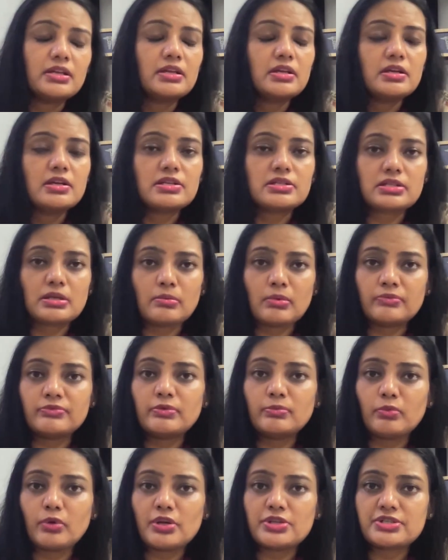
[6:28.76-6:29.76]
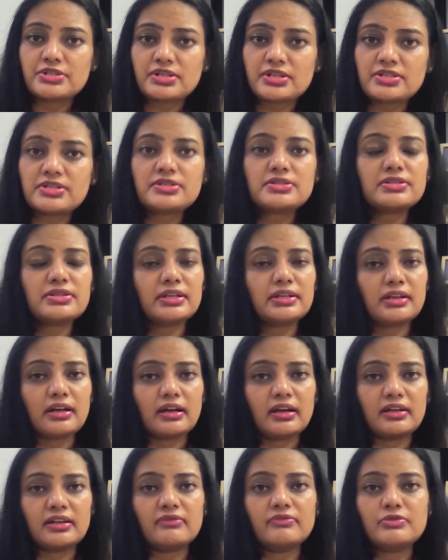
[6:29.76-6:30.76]
Some of the moisturizers that I
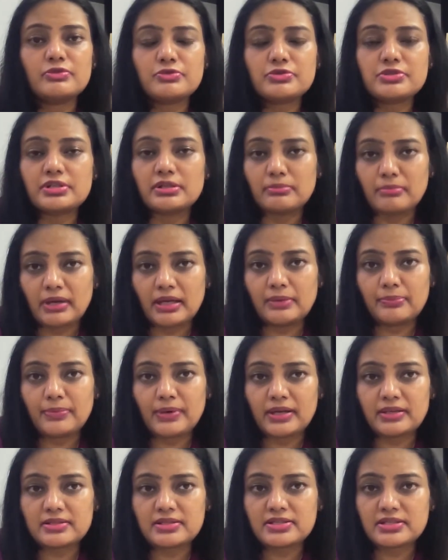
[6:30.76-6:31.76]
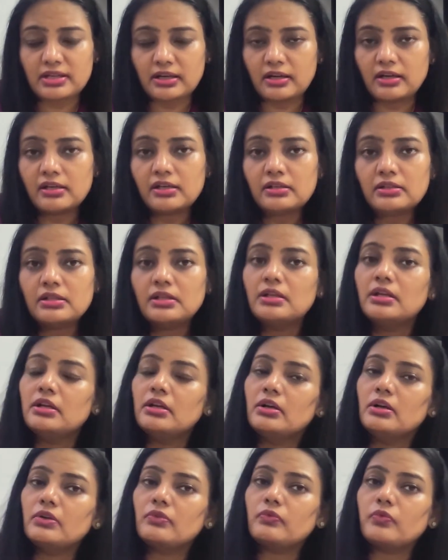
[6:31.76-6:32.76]
have used in my practice are
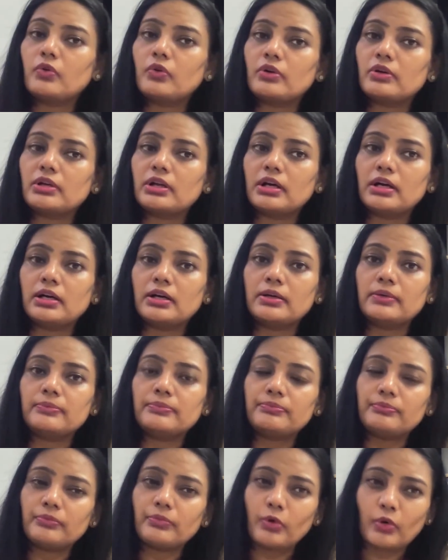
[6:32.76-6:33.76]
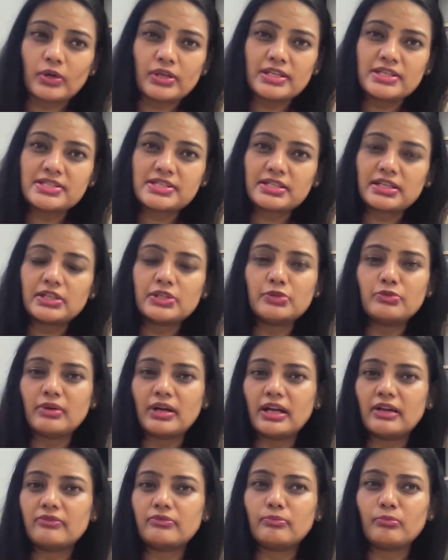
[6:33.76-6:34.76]
for oily skin, you
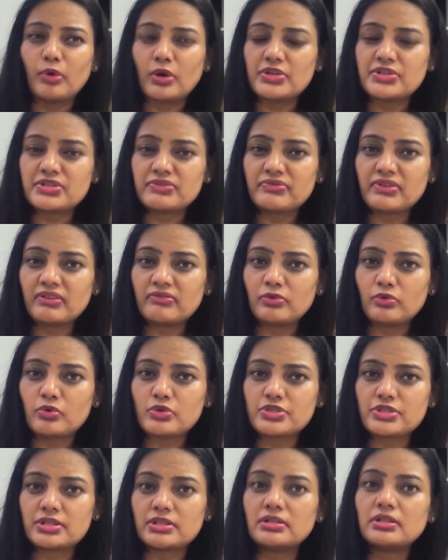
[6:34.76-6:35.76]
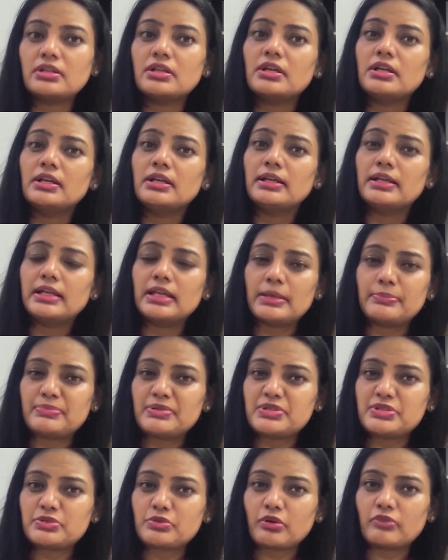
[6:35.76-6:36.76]
have Moisture Wave lotion,
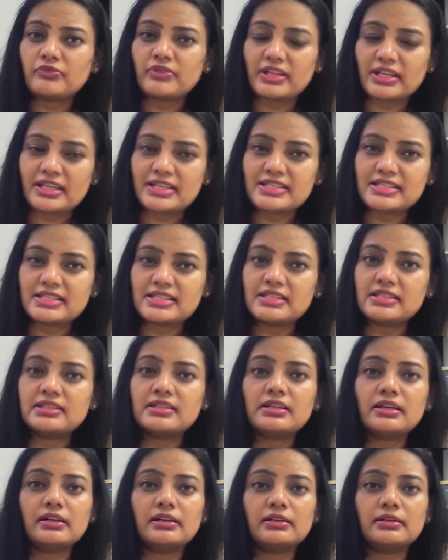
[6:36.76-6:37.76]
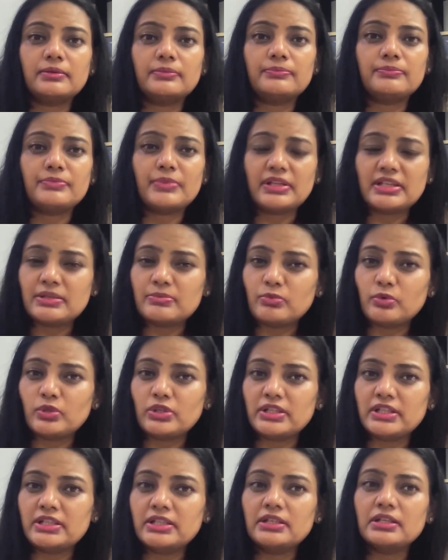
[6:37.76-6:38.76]
Episoft AC,
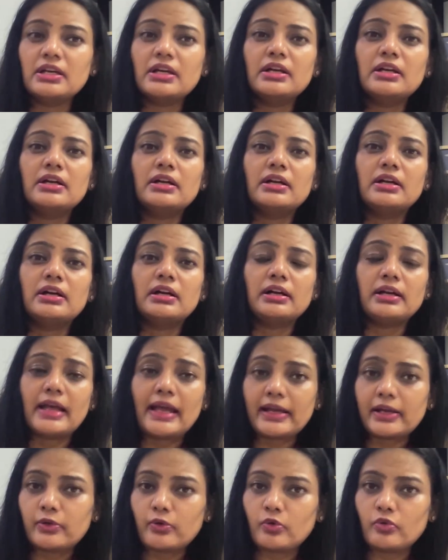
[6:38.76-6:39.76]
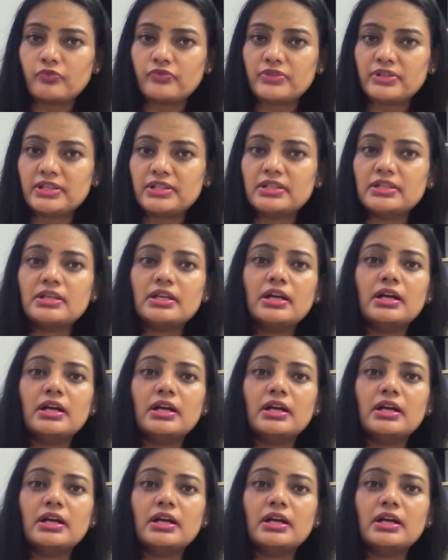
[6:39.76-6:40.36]
Emoline, Acrofi,